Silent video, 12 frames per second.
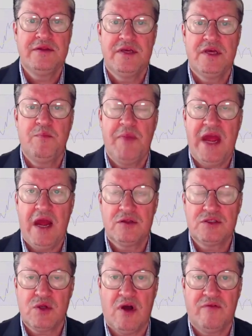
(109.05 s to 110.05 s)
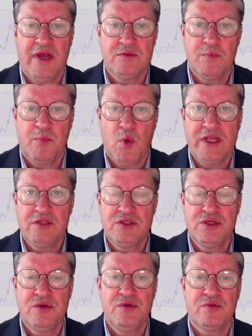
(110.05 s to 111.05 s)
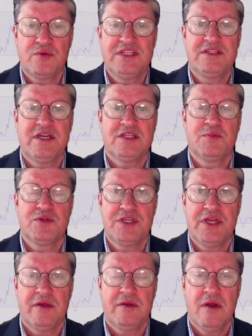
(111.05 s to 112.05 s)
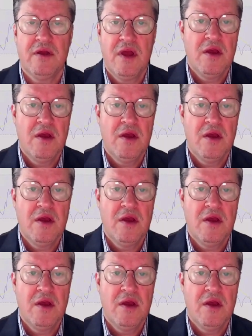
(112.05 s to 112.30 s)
Did bounce off that 0.236%